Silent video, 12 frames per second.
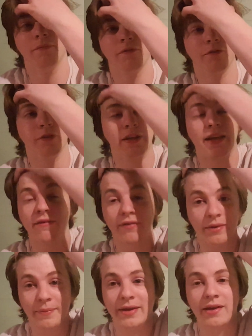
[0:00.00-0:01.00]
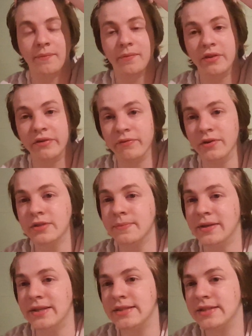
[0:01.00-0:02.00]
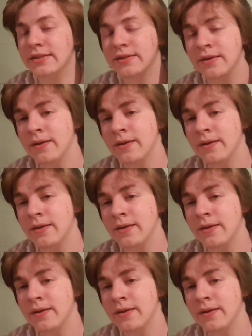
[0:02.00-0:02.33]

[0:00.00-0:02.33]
for giving me him in the first place.